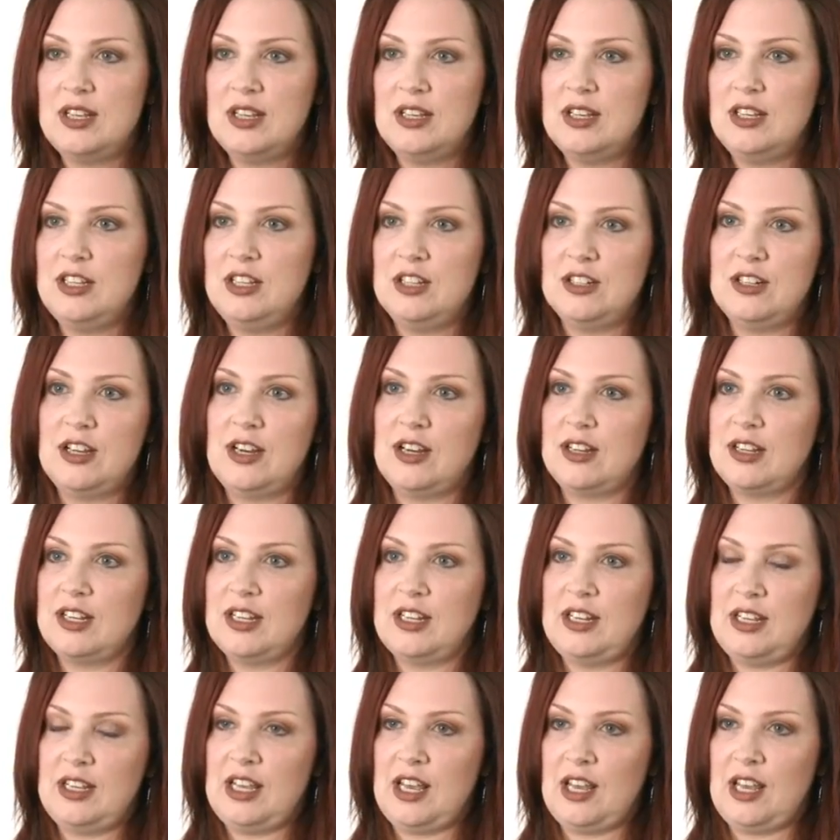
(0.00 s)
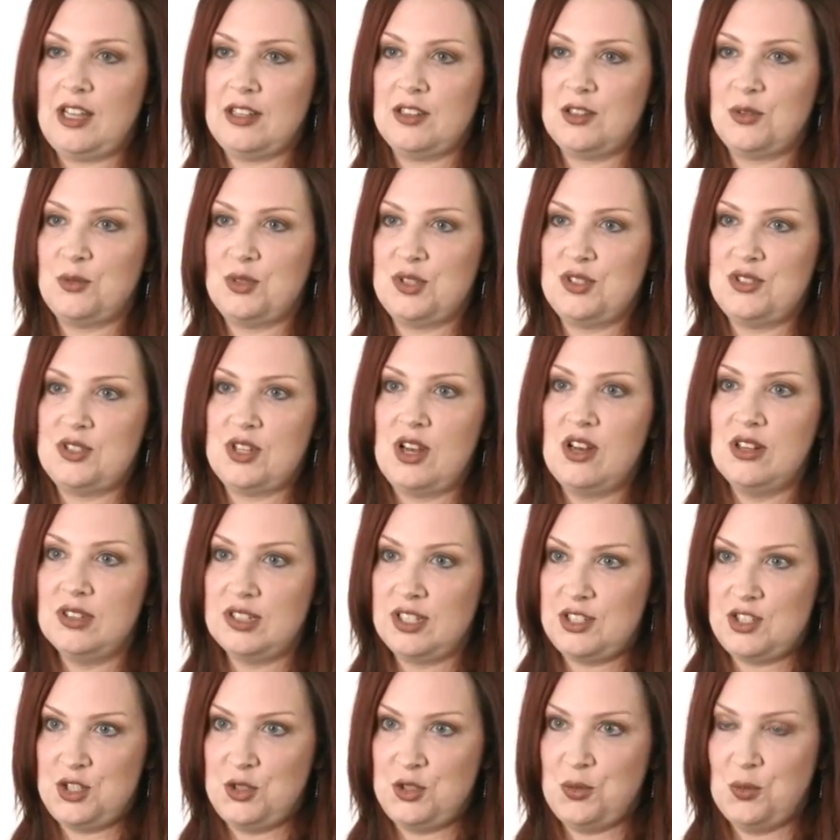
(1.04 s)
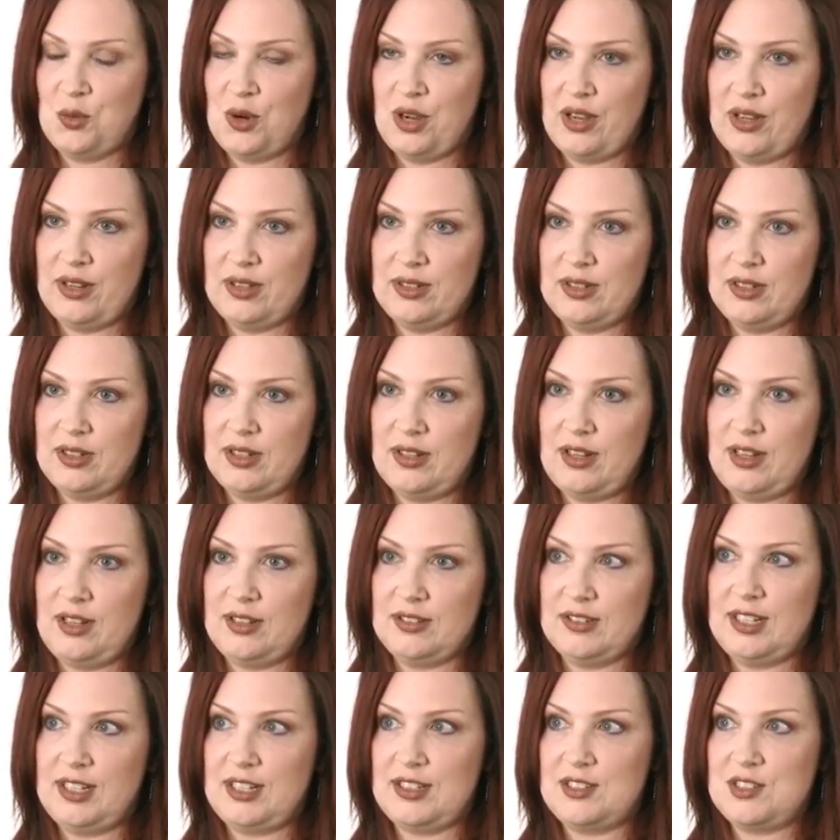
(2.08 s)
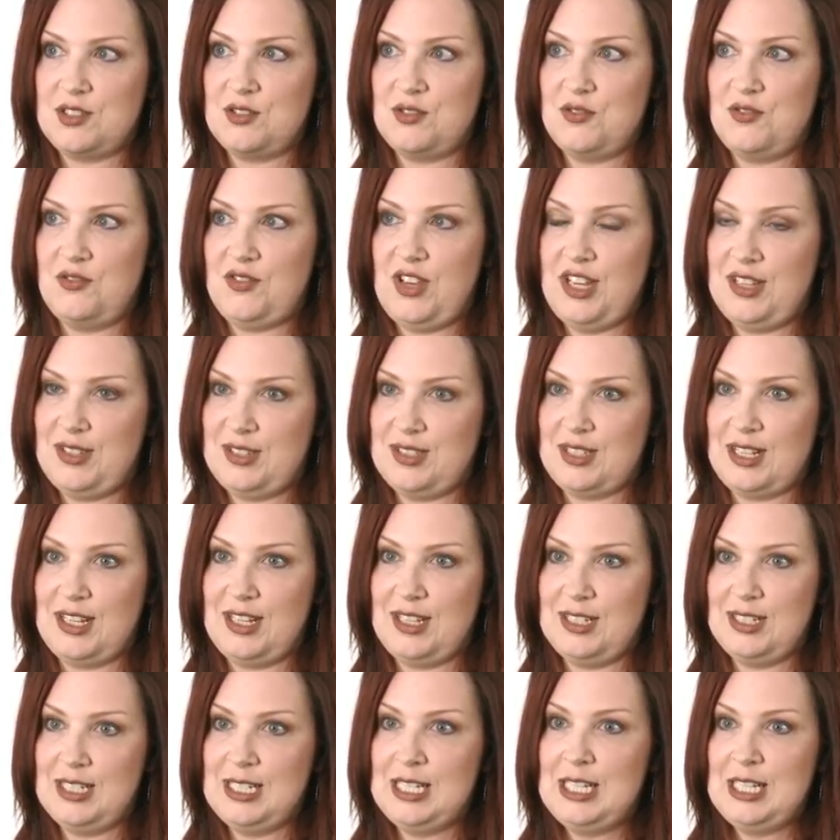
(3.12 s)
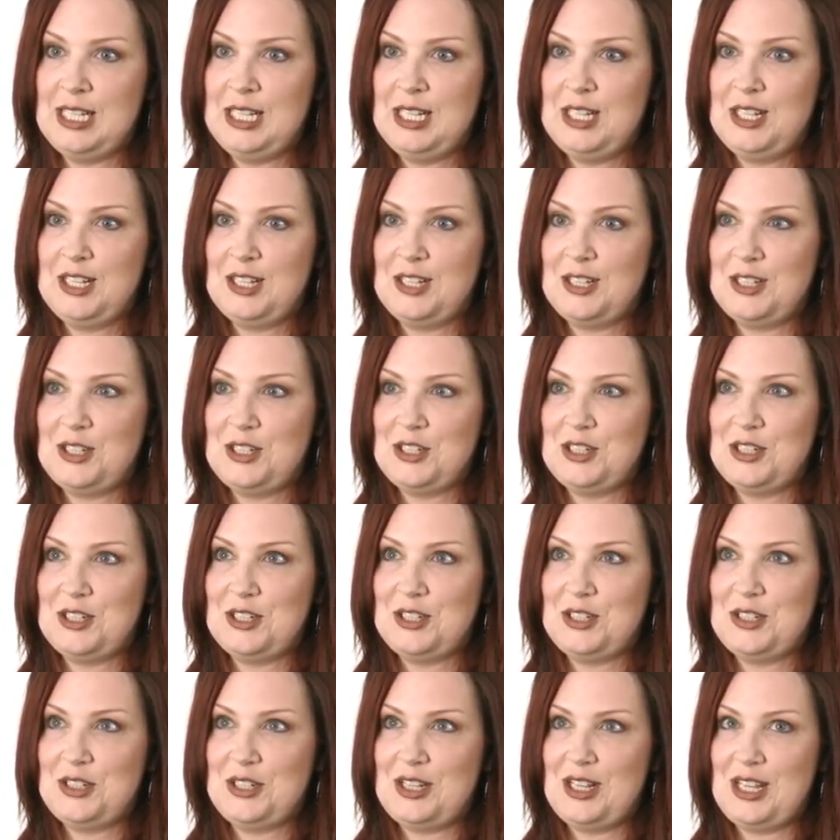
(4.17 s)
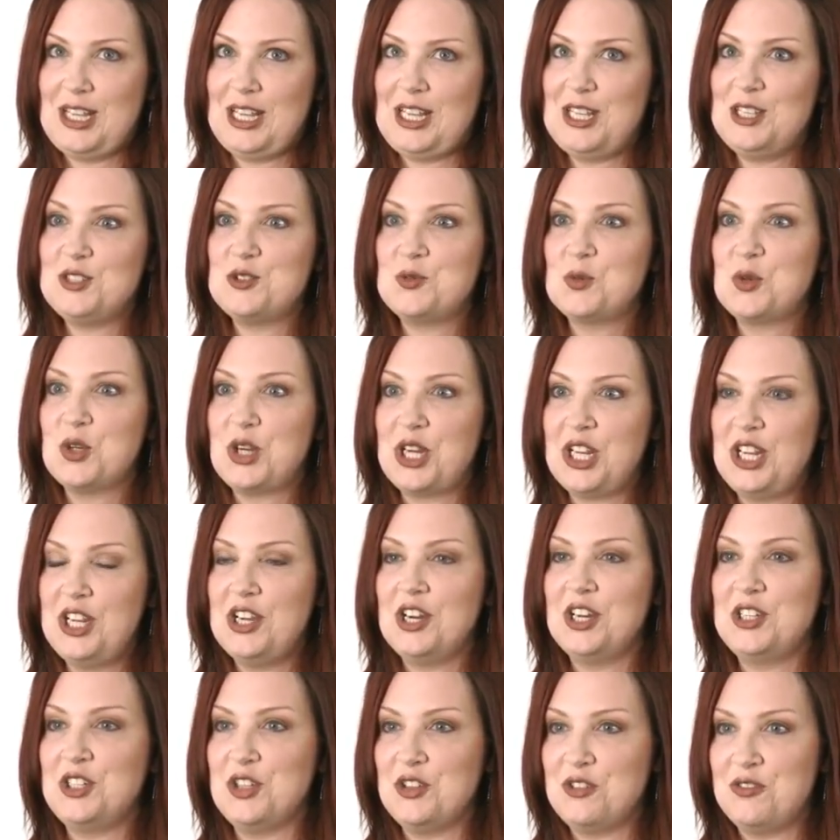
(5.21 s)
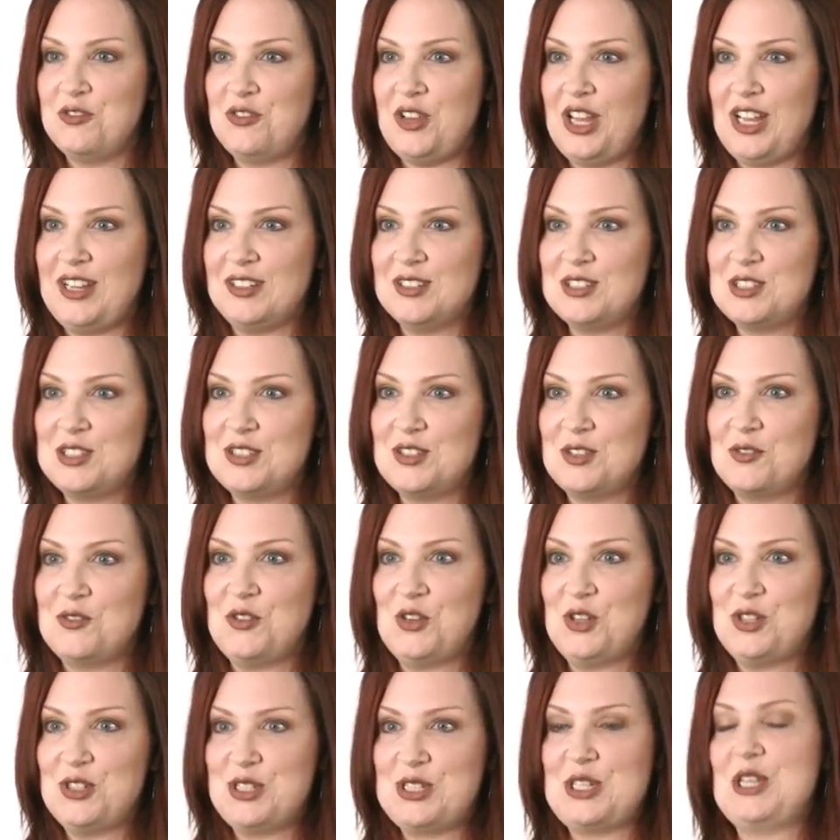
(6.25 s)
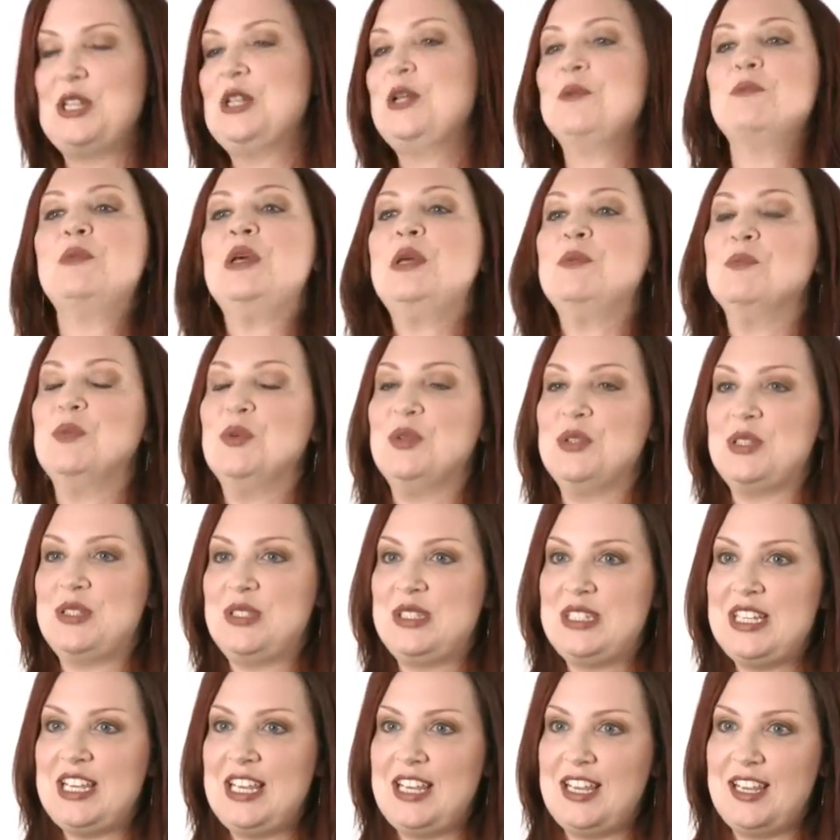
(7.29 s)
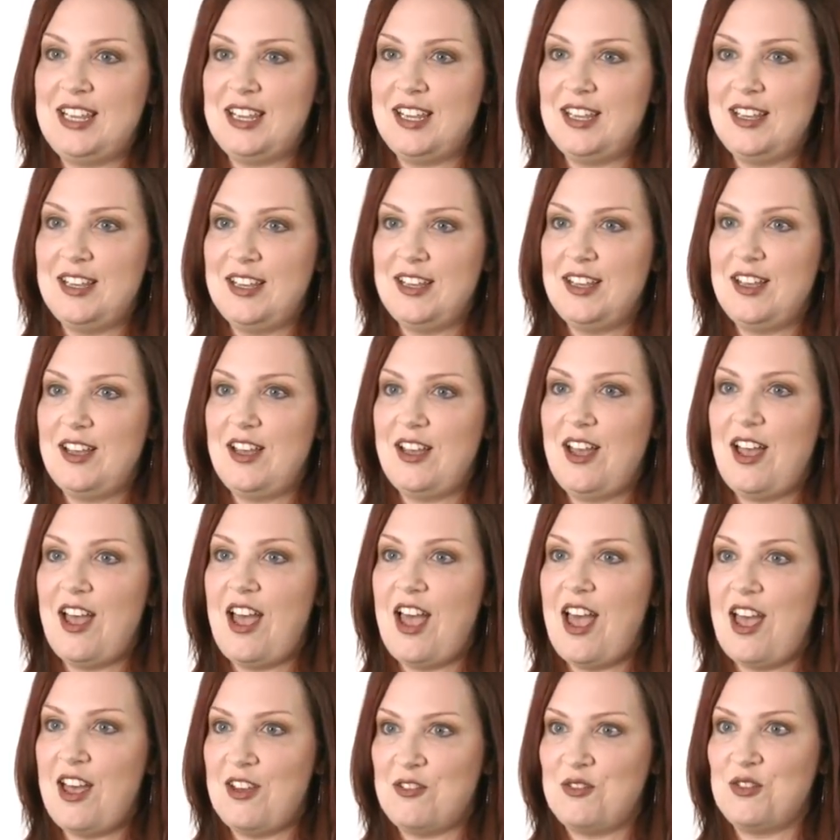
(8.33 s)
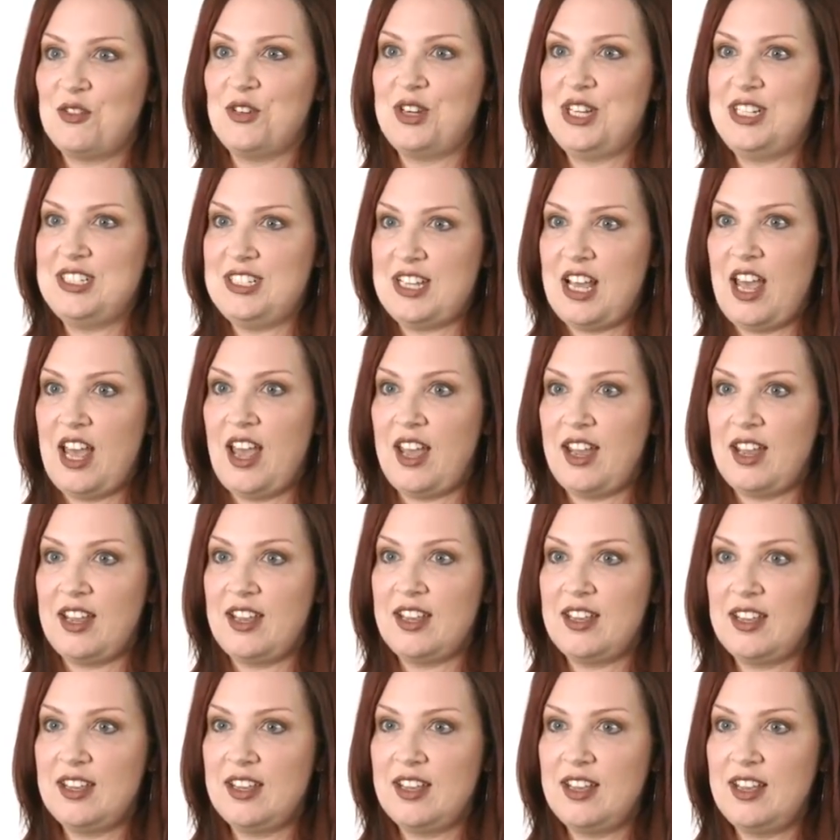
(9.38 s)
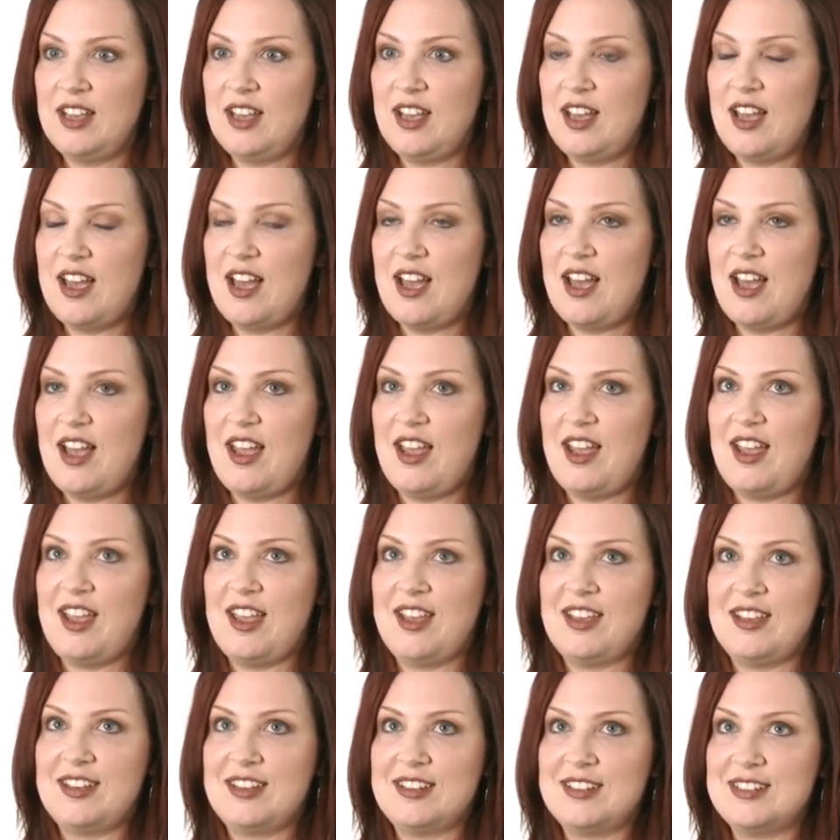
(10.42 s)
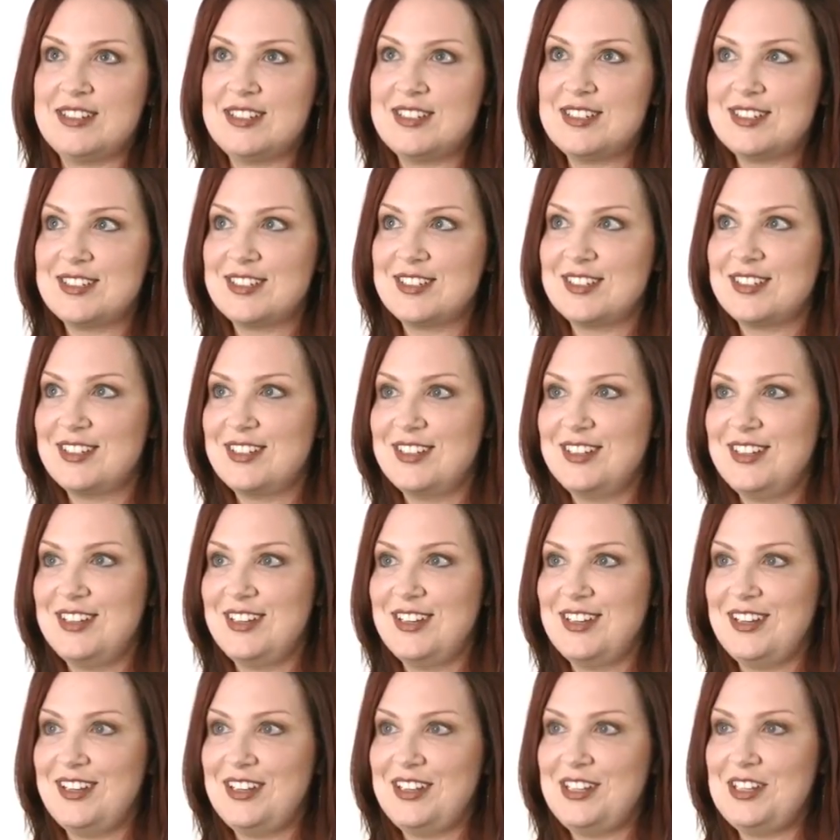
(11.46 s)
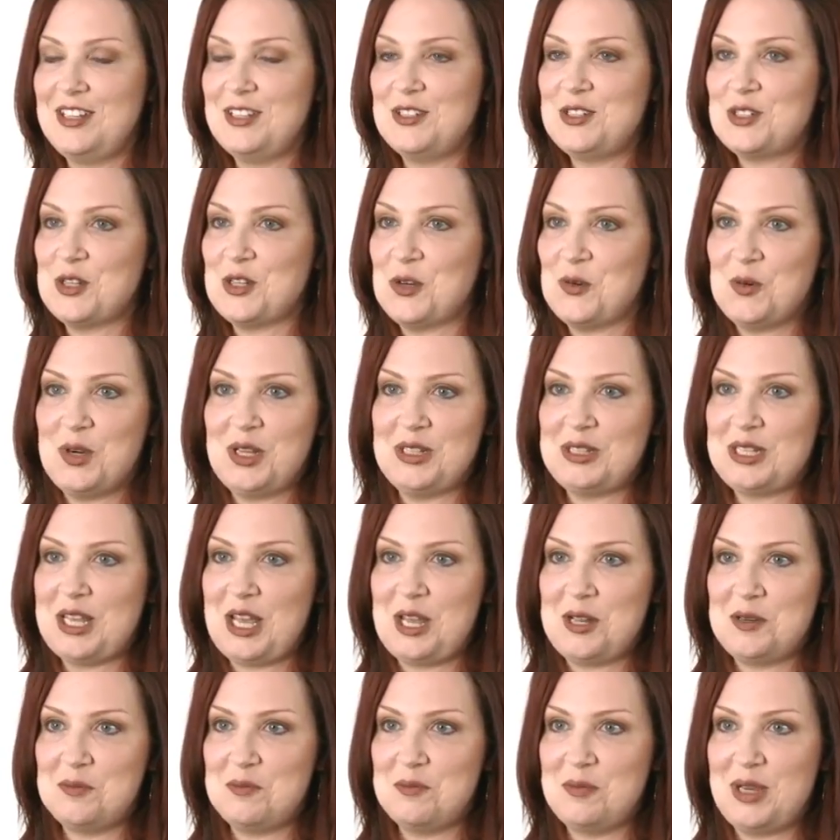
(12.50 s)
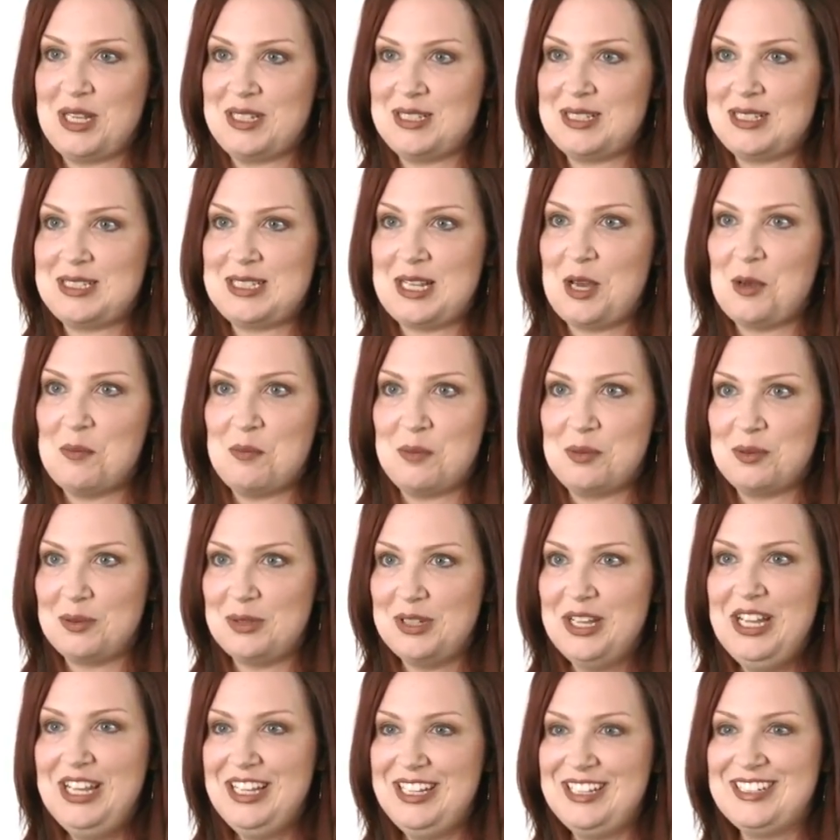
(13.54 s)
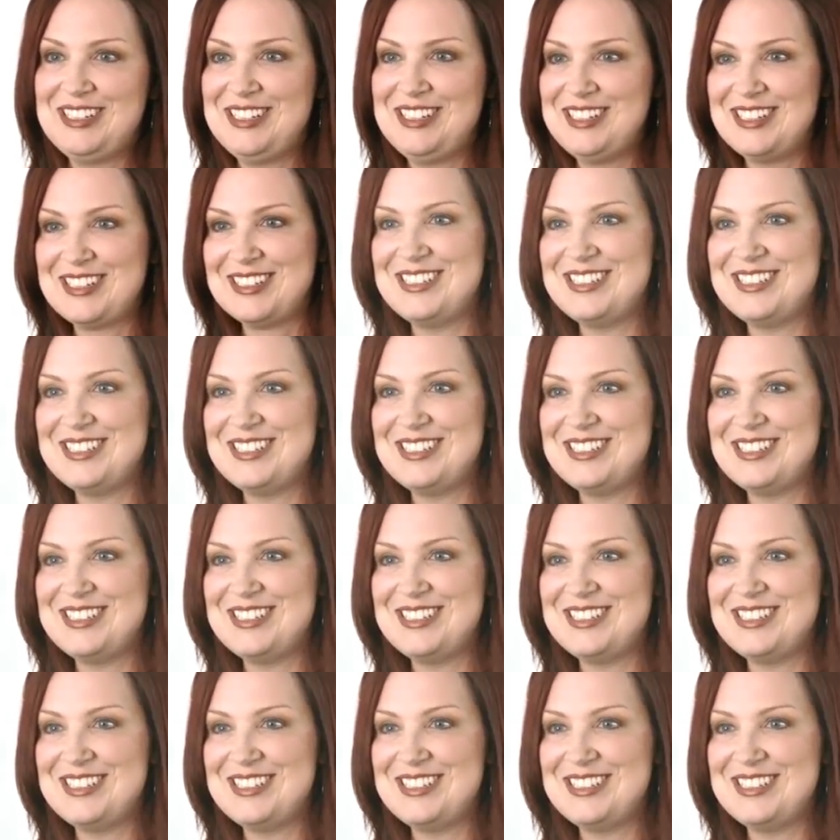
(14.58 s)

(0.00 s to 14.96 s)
You're not gonna get the result that you want. And let's face it, he's working on your face, the first thing that people see every day. And you don't want that messed up, to